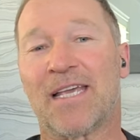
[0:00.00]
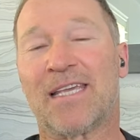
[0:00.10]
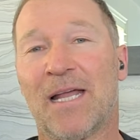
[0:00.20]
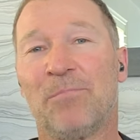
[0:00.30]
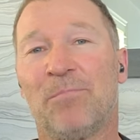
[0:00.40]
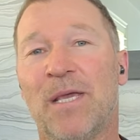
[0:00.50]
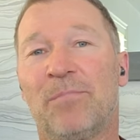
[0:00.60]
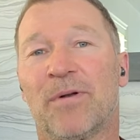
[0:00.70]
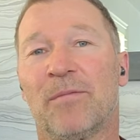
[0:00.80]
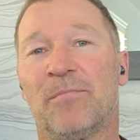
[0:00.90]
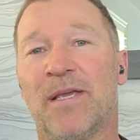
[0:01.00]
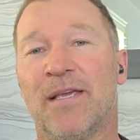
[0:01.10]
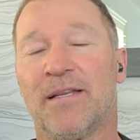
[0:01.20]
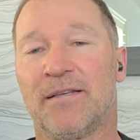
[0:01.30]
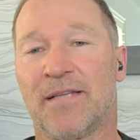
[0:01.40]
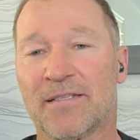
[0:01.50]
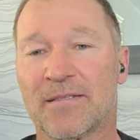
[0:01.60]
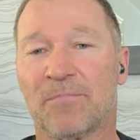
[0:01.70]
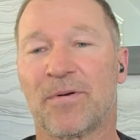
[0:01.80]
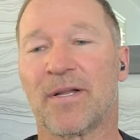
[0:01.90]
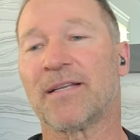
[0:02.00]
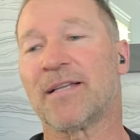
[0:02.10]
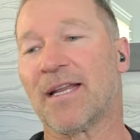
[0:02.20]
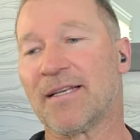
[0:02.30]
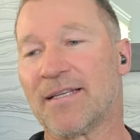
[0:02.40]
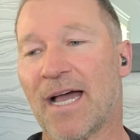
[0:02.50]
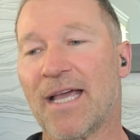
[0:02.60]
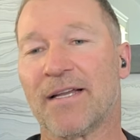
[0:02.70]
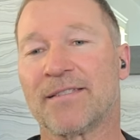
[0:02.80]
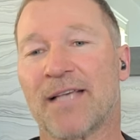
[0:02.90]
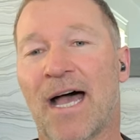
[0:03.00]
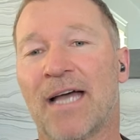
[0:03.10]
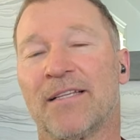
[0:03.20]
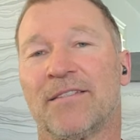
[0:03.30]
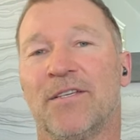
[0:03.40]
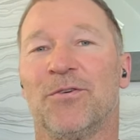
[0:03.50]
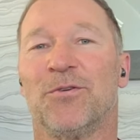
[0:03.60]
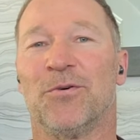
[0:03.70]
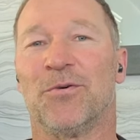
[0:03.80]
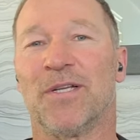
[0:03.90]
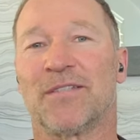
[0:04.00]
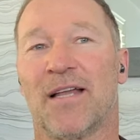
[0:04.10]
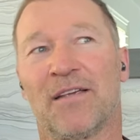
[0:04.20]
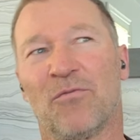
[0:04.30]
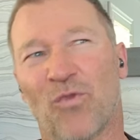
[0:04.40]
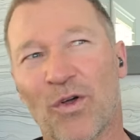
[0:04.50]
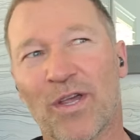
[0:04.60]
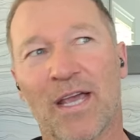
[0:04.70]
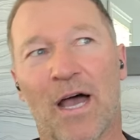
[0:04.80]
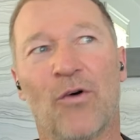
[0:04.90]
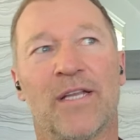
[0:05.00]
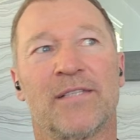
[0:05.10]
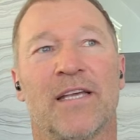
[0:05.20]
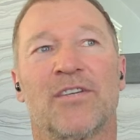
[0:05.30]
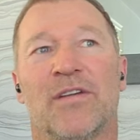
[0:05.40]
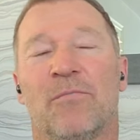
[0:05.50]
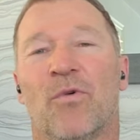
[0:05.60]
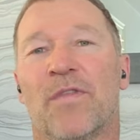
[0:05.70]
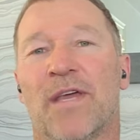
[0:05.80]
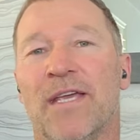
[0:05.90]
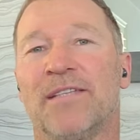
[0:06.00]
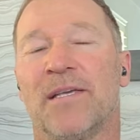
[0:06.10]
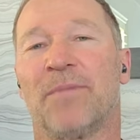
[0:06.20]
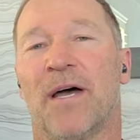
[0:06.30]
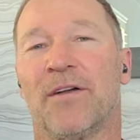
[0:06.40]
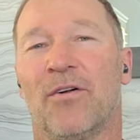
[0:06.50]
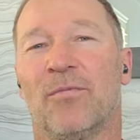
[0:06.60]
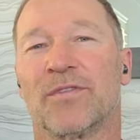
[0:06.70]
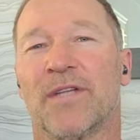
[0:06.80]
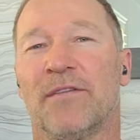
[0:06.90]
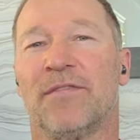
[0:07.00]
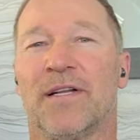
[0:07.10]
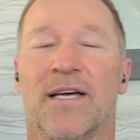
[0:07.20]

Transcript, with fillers: It's like, can people be disciplined and diet as hard as you do? It's like working out, it's actually more the easy part almost,